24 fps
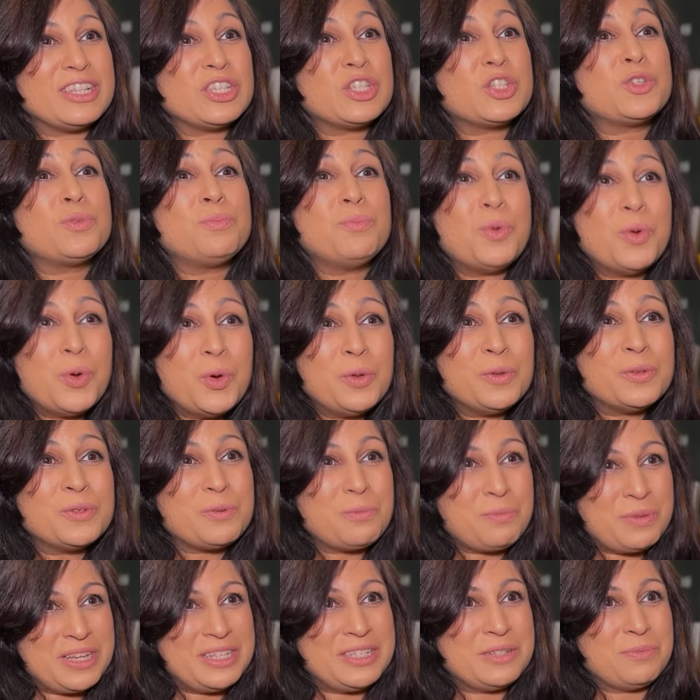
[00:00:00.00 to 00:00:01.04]
small
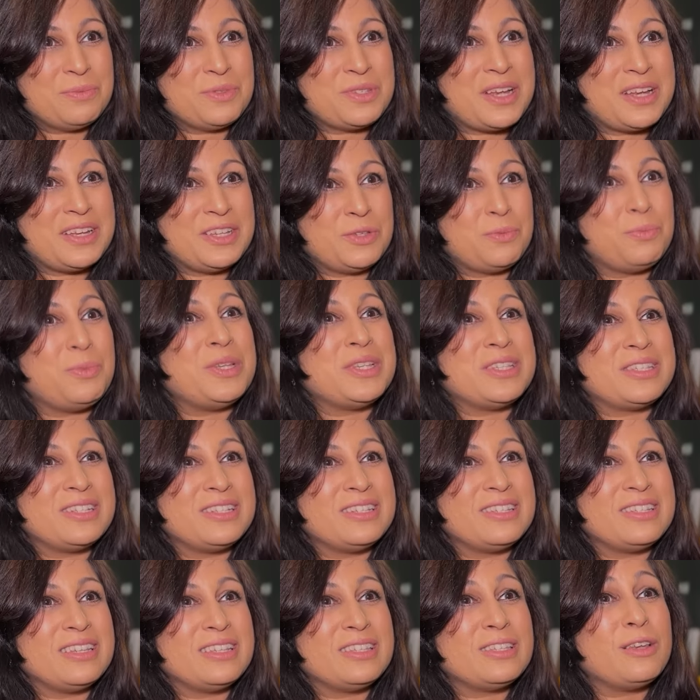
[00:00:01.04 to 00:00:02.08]
to medium-sized
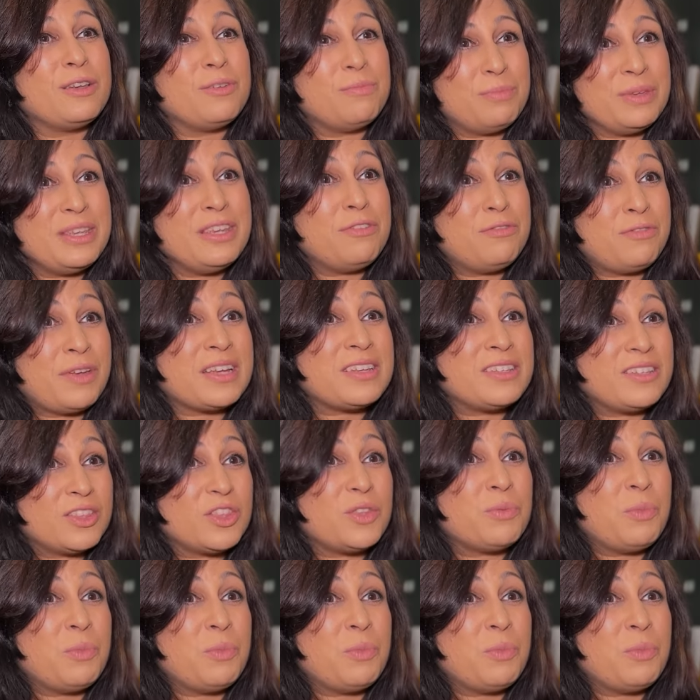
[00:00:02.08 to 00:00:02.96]
businesses, be affected the